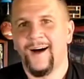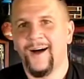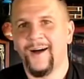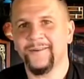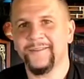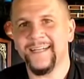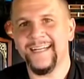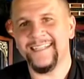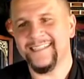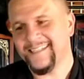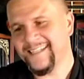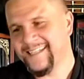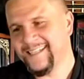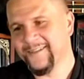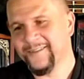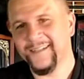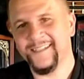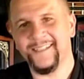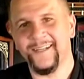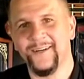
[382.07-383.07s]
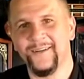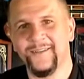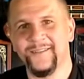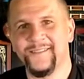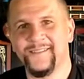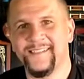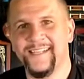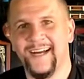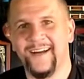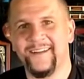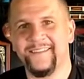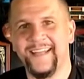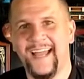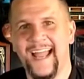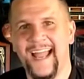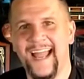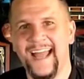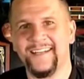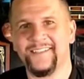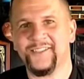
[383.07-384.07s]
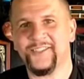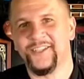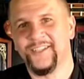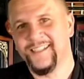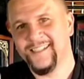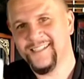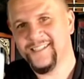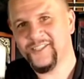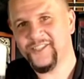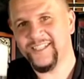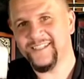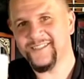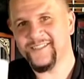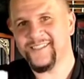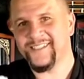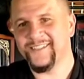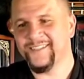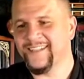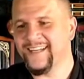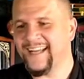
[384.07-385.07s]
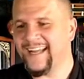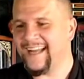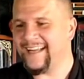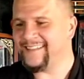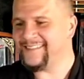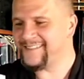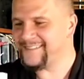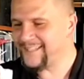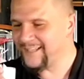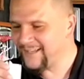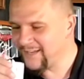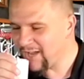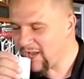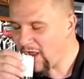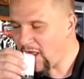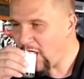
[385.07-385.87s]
All right, here it goes down the hatch. Cheers to you guys.